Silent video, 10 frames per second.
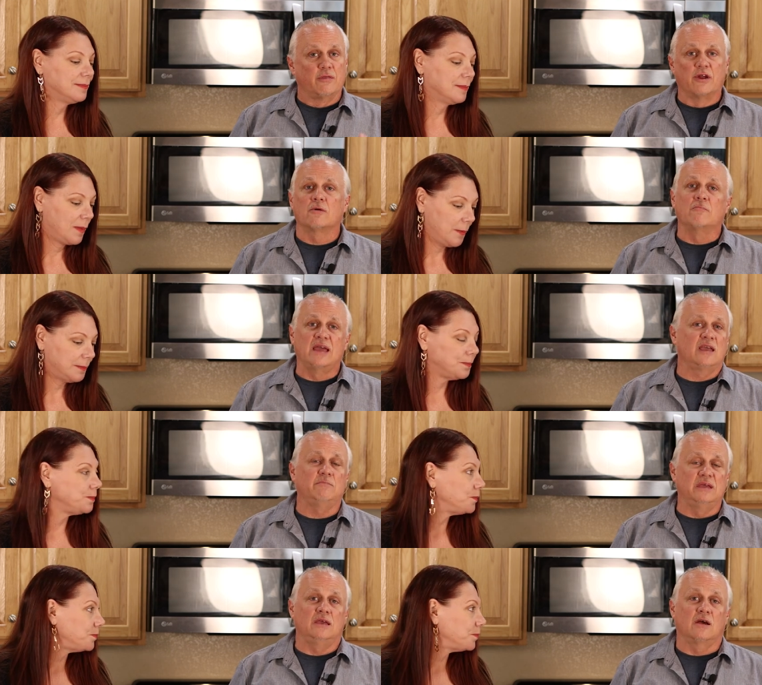Speaker 1: there
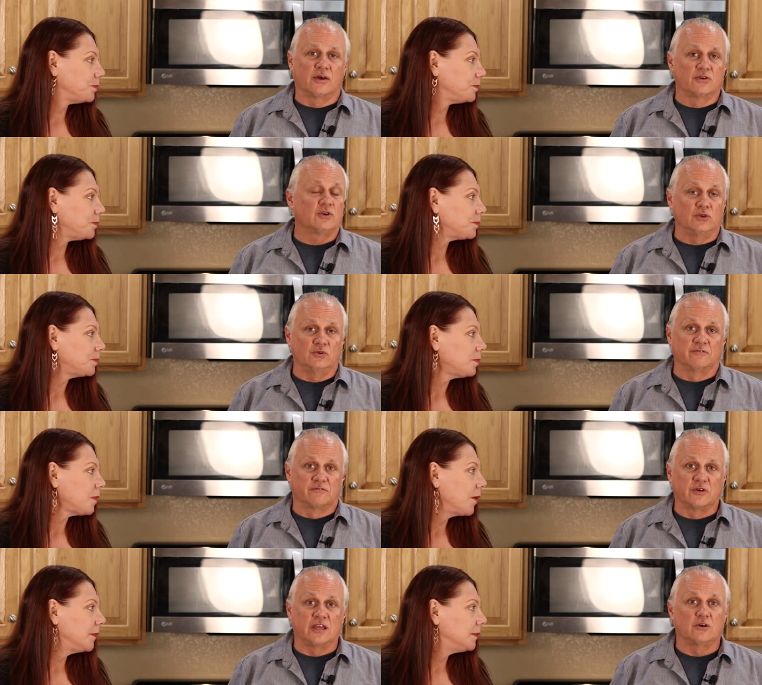may be other
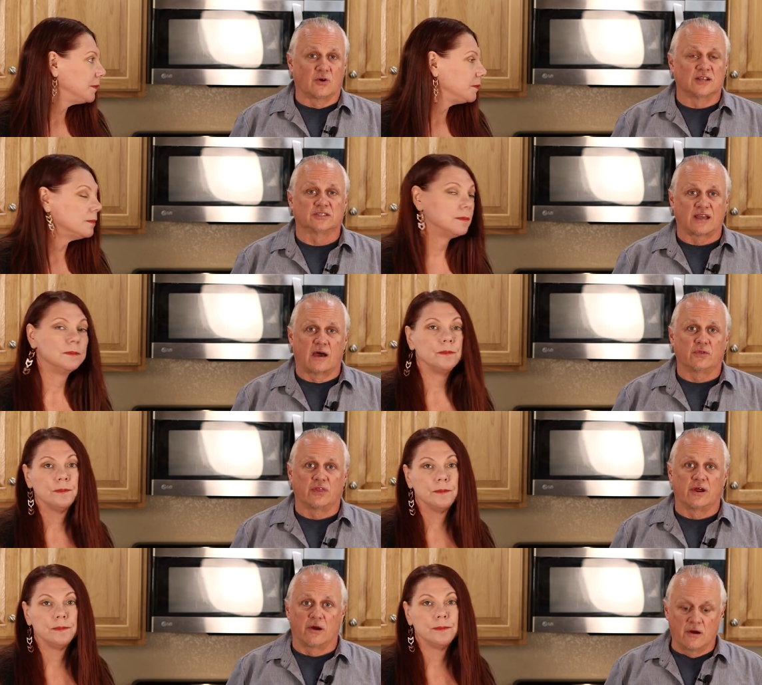gluten-free crusts
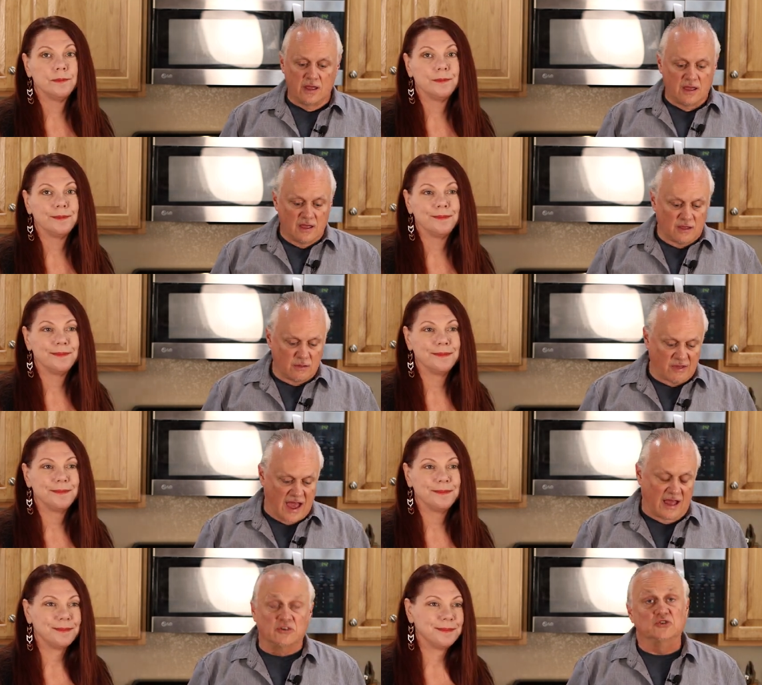out there
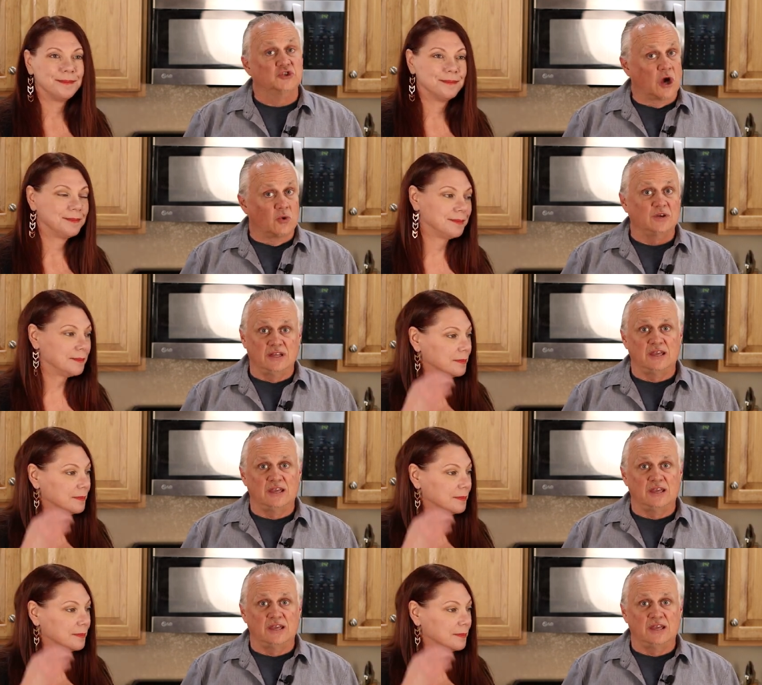that don't